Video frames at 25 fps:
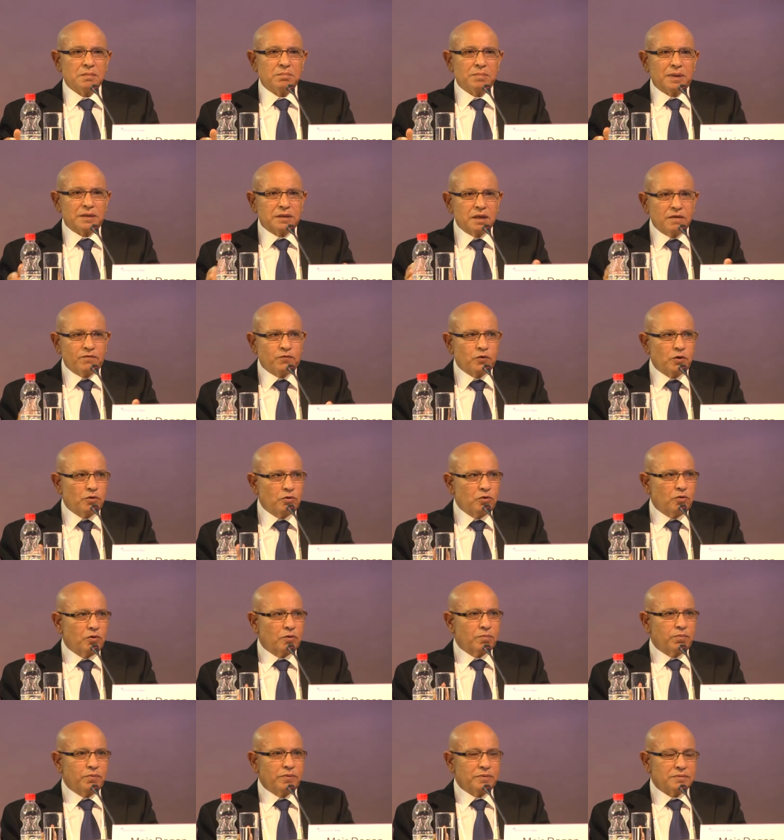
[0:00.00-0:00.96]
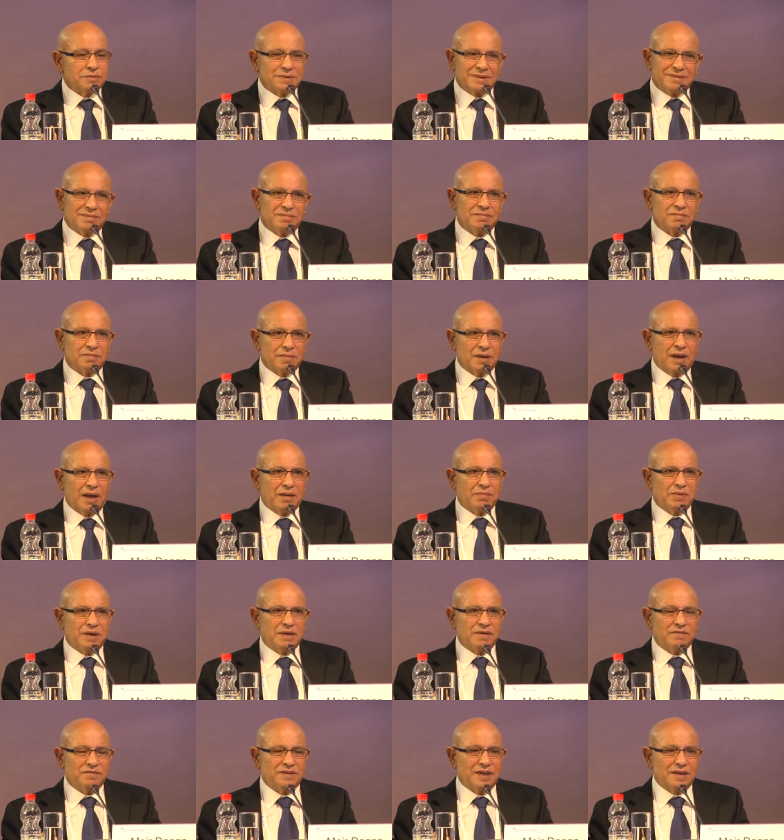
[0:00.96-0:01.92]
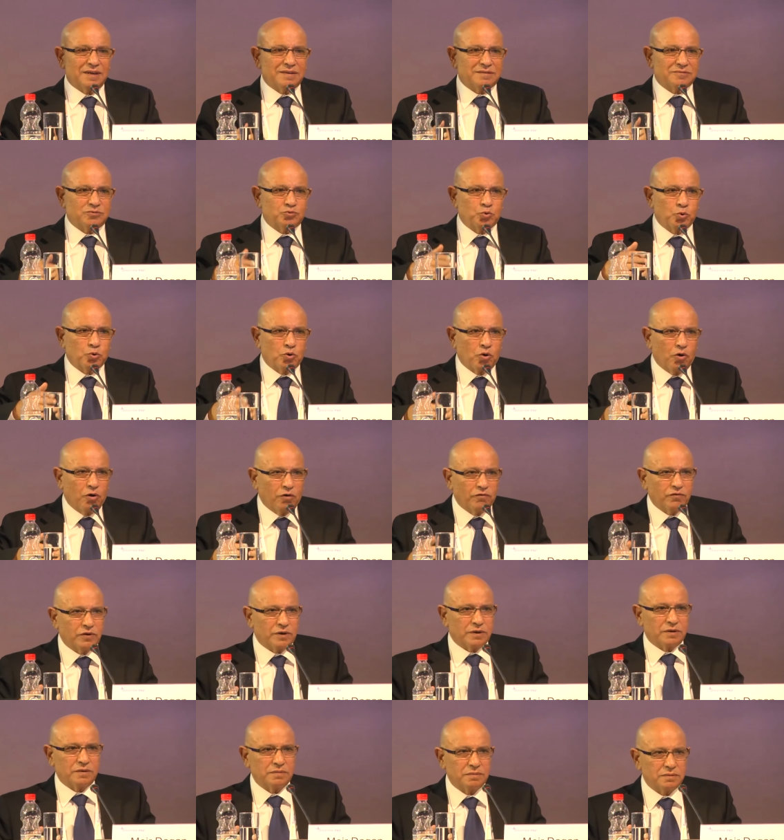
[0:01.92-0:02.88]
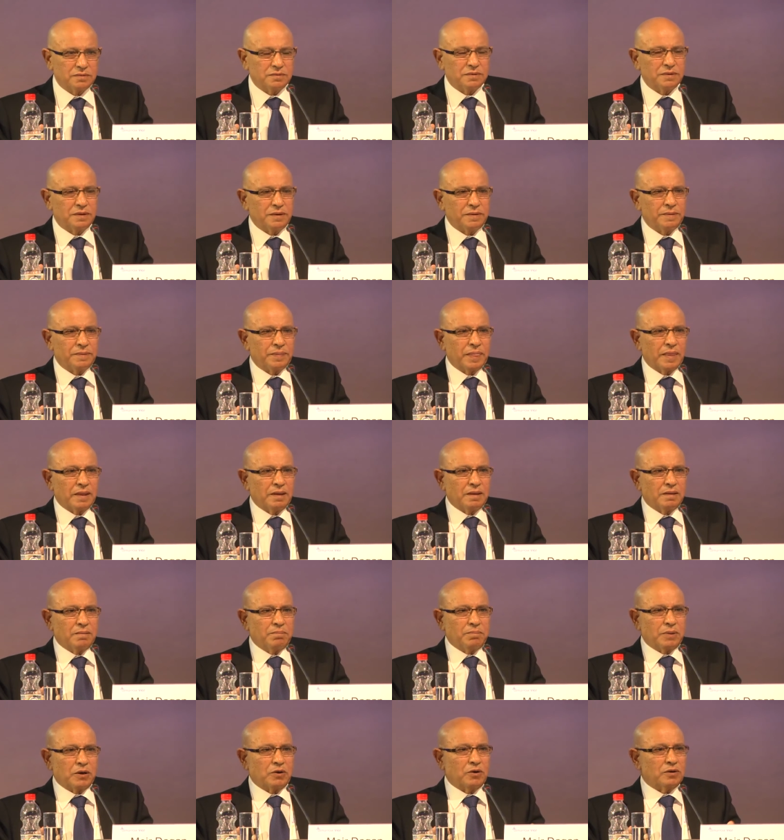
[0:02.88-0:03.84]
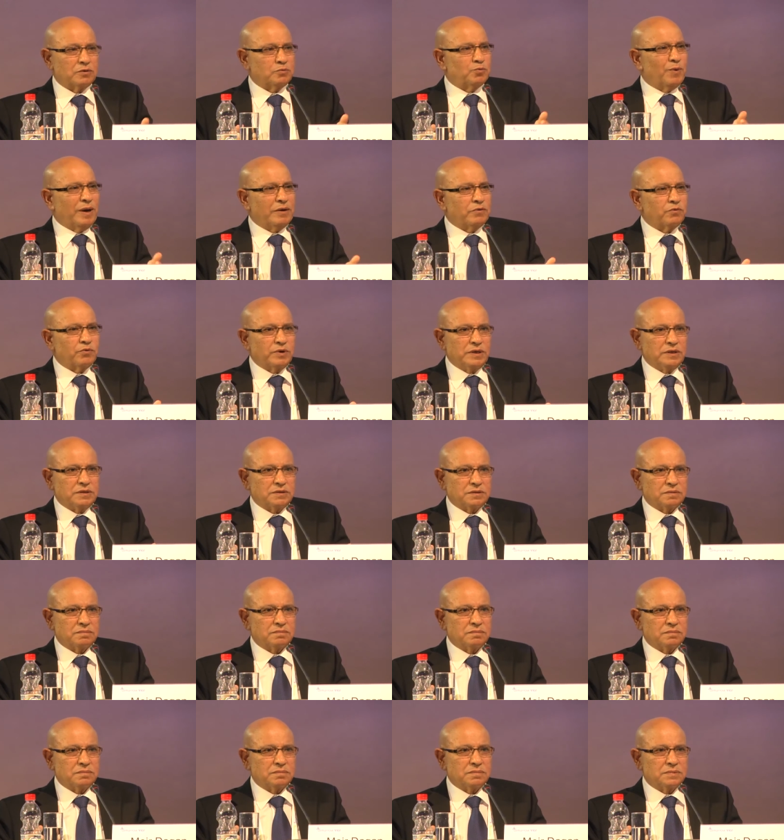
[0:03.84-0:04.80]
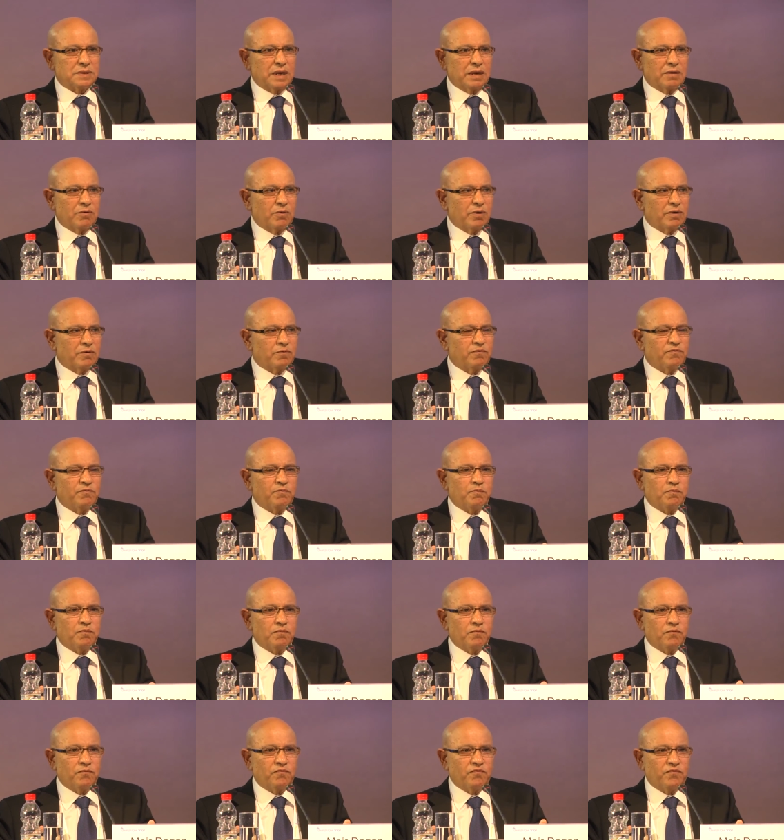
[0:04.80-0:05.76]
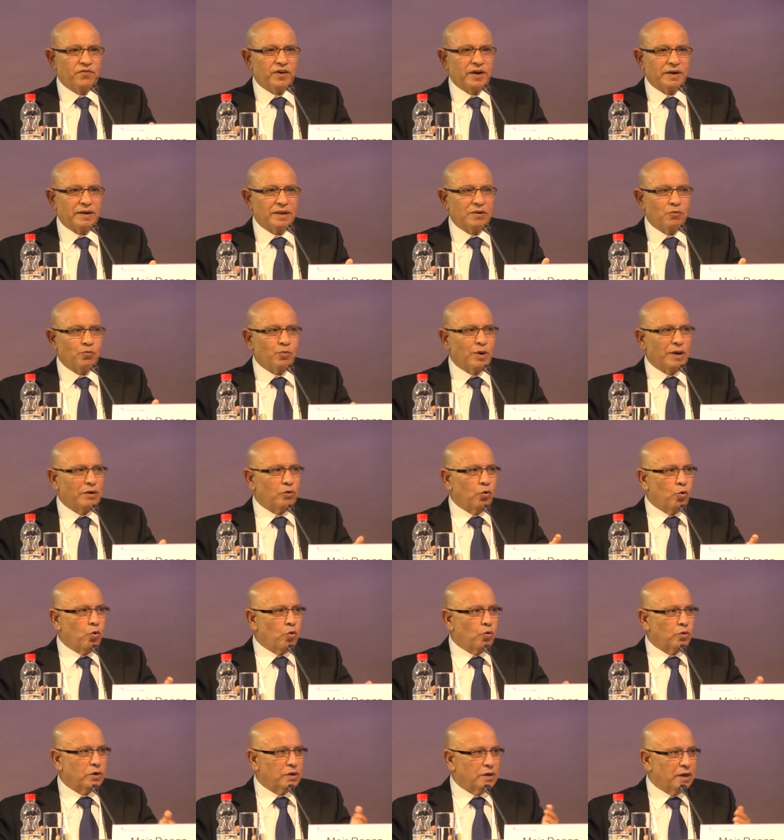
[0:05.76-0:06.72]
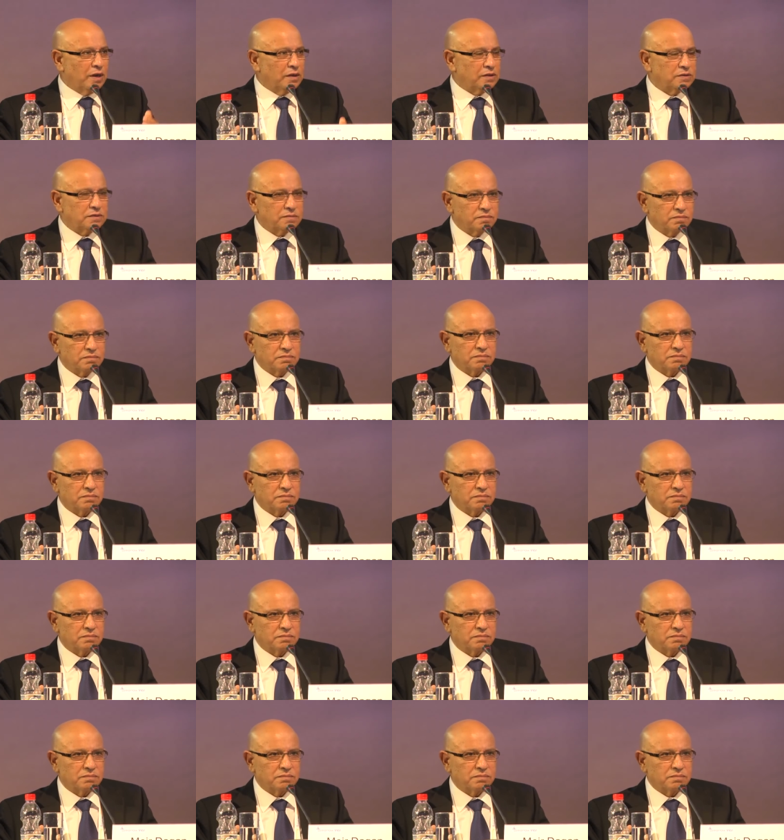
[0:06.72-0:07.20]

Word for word: But if you look, I believe they took over because one reason. They were very well organized.